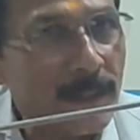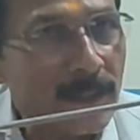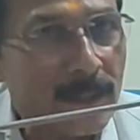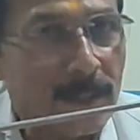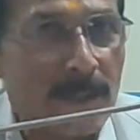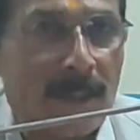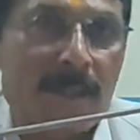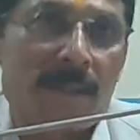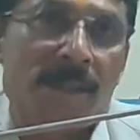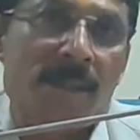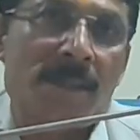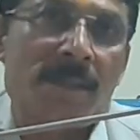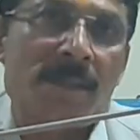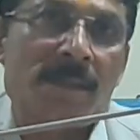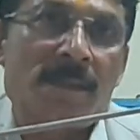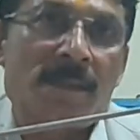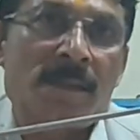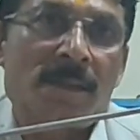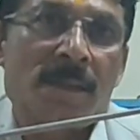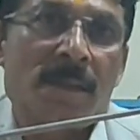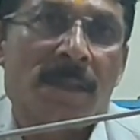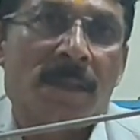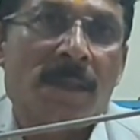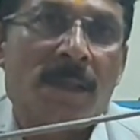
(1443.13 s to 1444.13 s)
techniques.
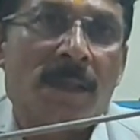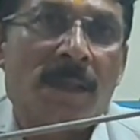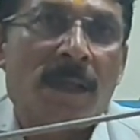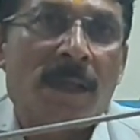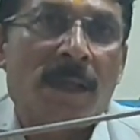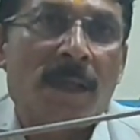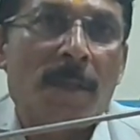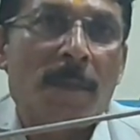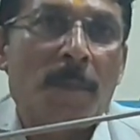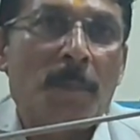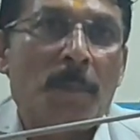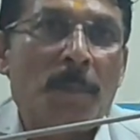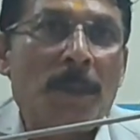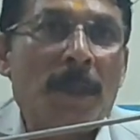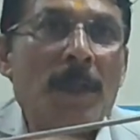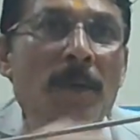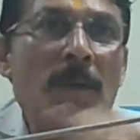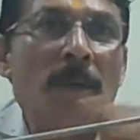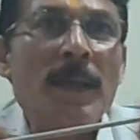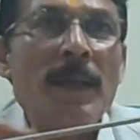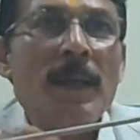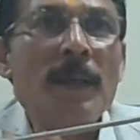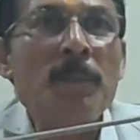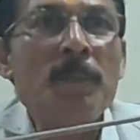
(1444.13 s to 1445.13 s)

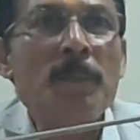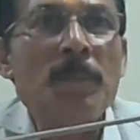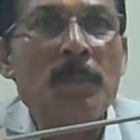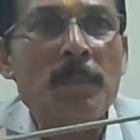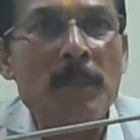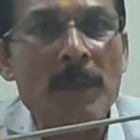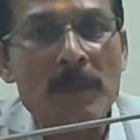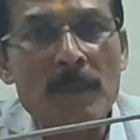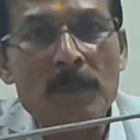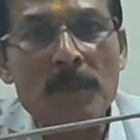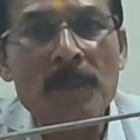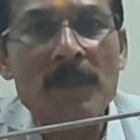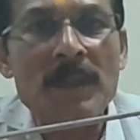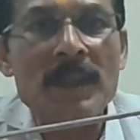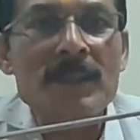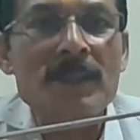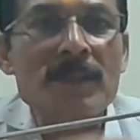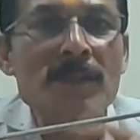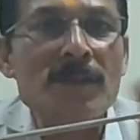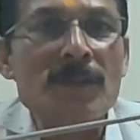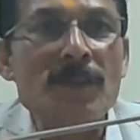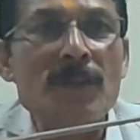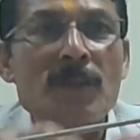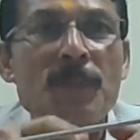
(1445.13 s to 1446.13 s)
Manual
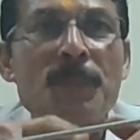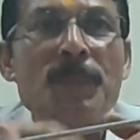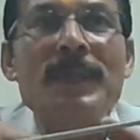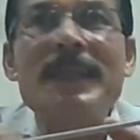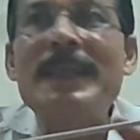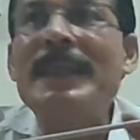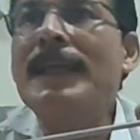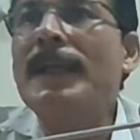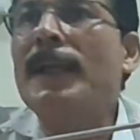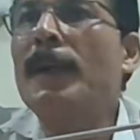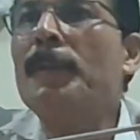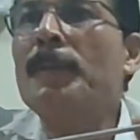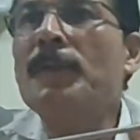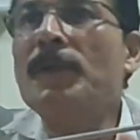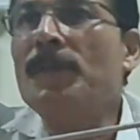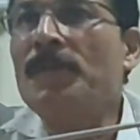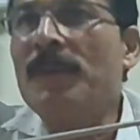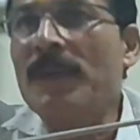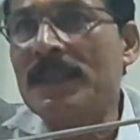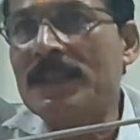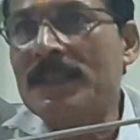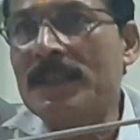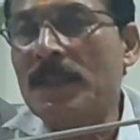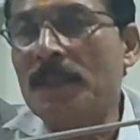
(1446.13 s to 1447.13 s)
manipulation depending on the
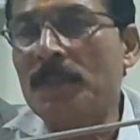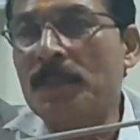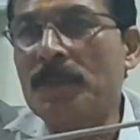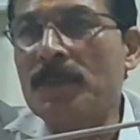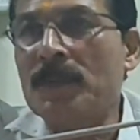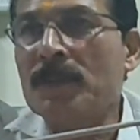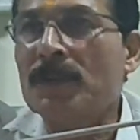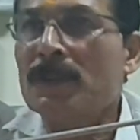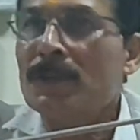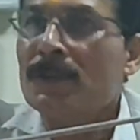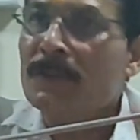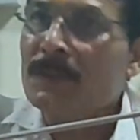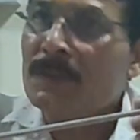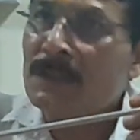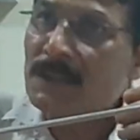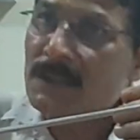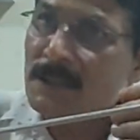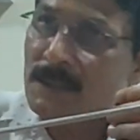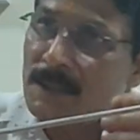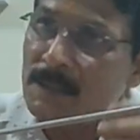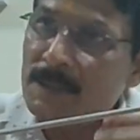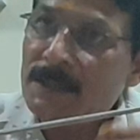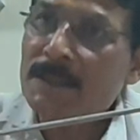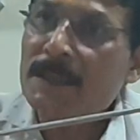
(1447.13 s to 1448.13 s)
fracture
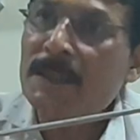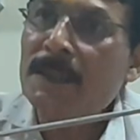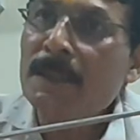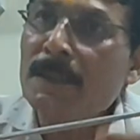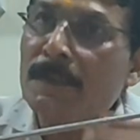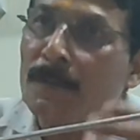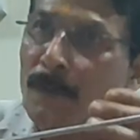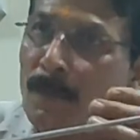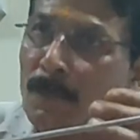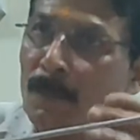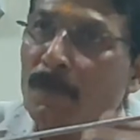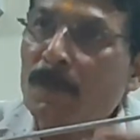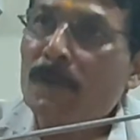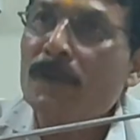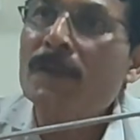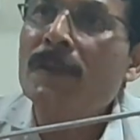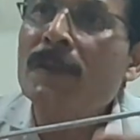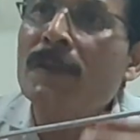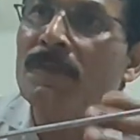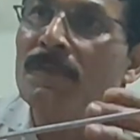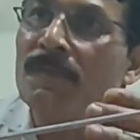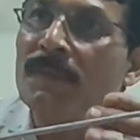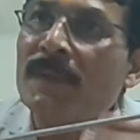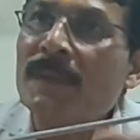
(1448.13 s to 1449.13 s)
positions is the
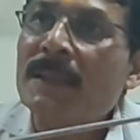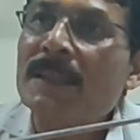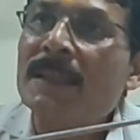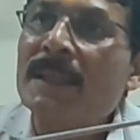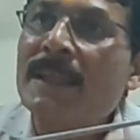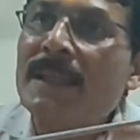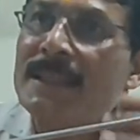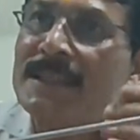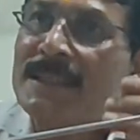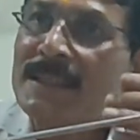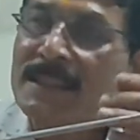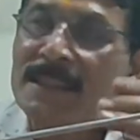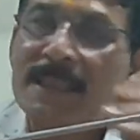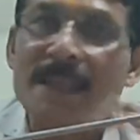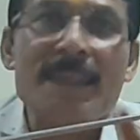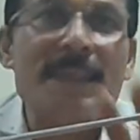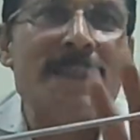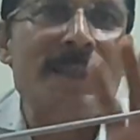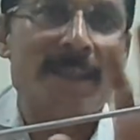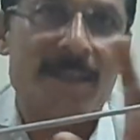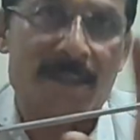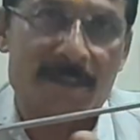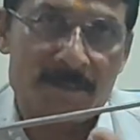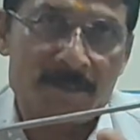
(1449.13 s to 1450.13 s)
commonly practiced
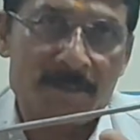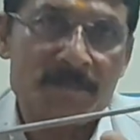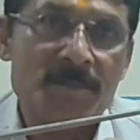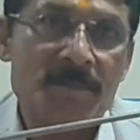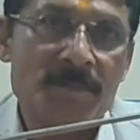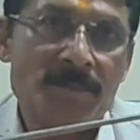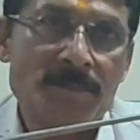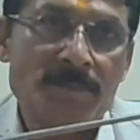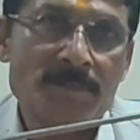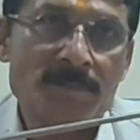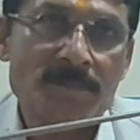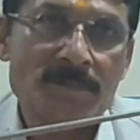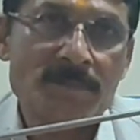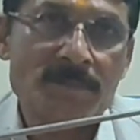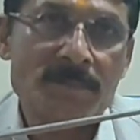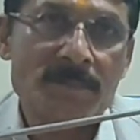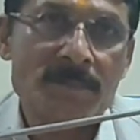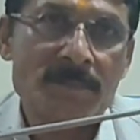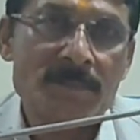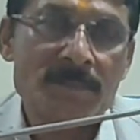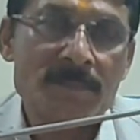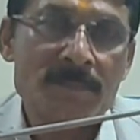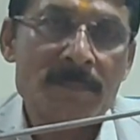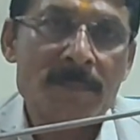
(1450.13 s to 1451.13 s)
technique.
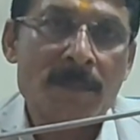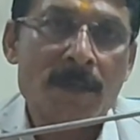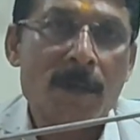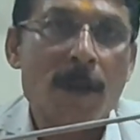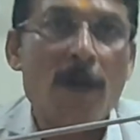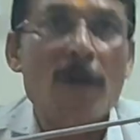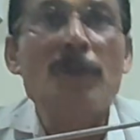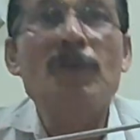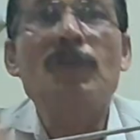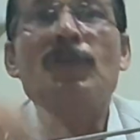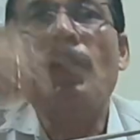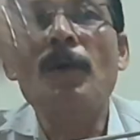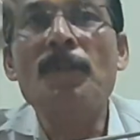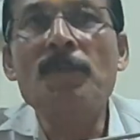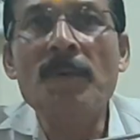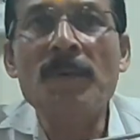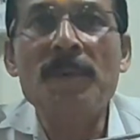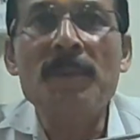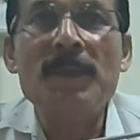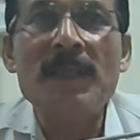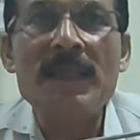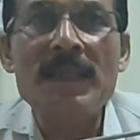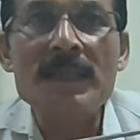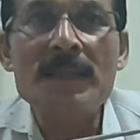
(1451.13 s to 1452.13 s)
On top
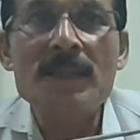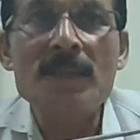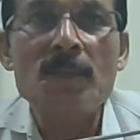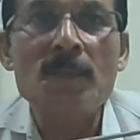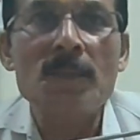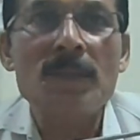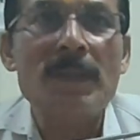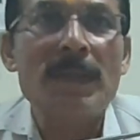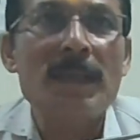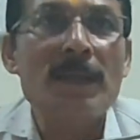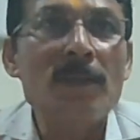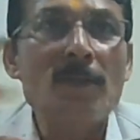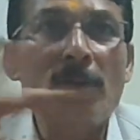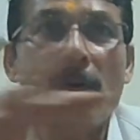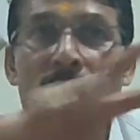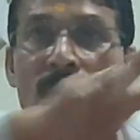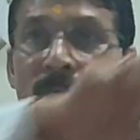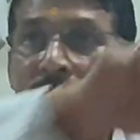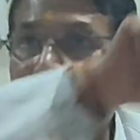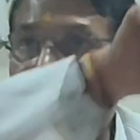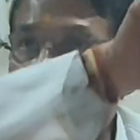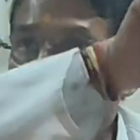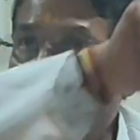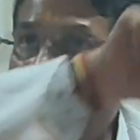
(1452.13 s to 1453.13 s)
of this, we can go
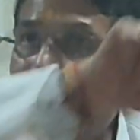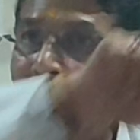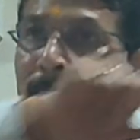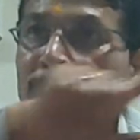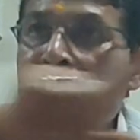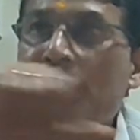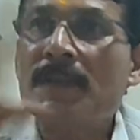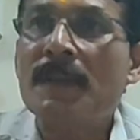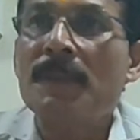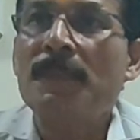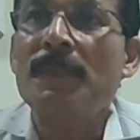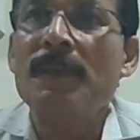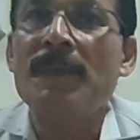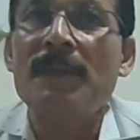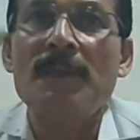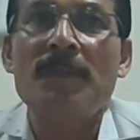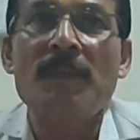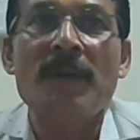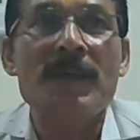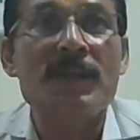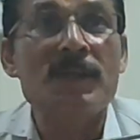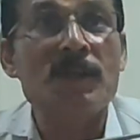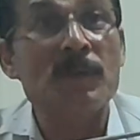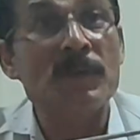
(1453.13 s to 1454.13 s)
for the F-shaped
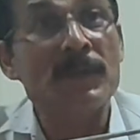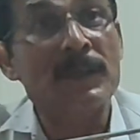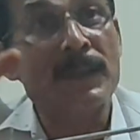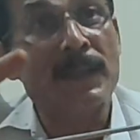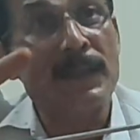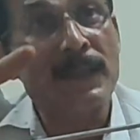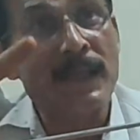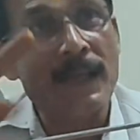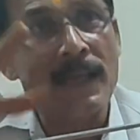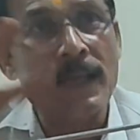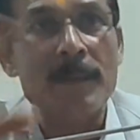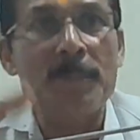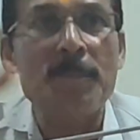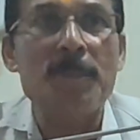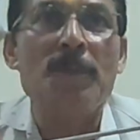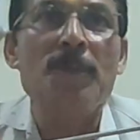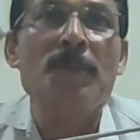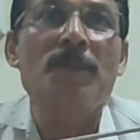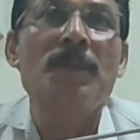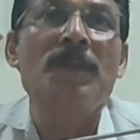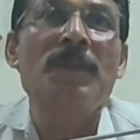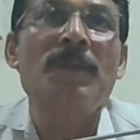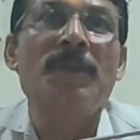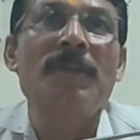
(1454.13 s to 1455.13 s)
device which can help you
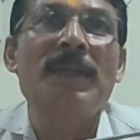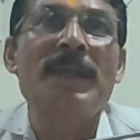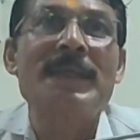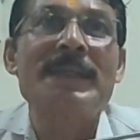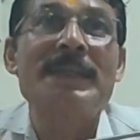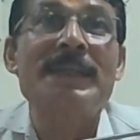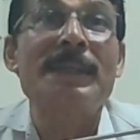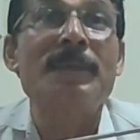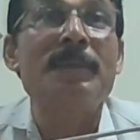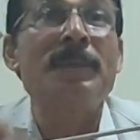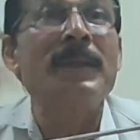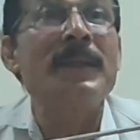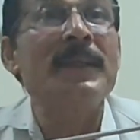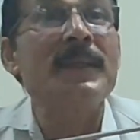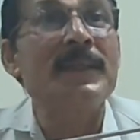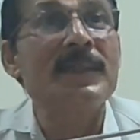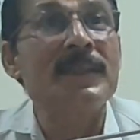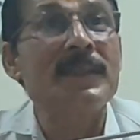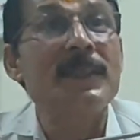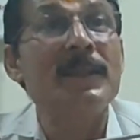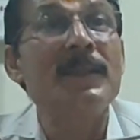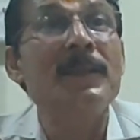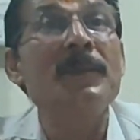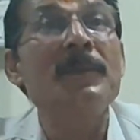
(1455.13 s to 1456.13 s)
to leverage it very
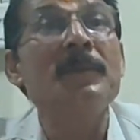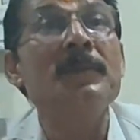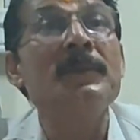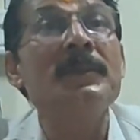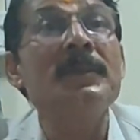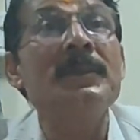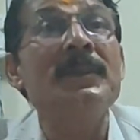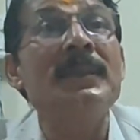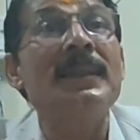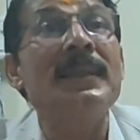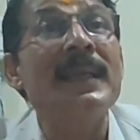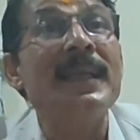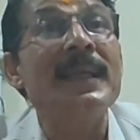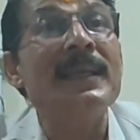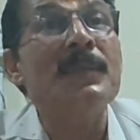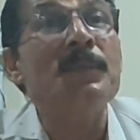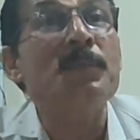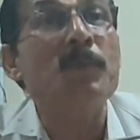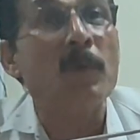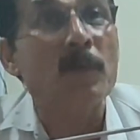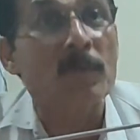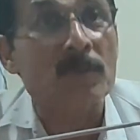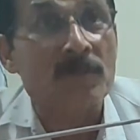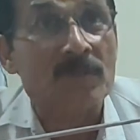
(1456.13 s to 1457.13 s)
easily with less
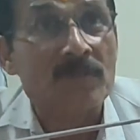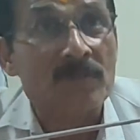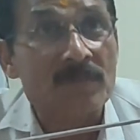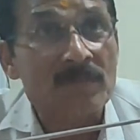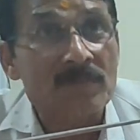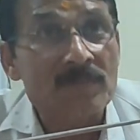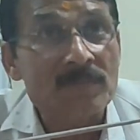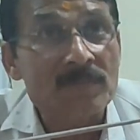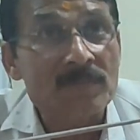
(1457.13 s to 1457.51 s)
force.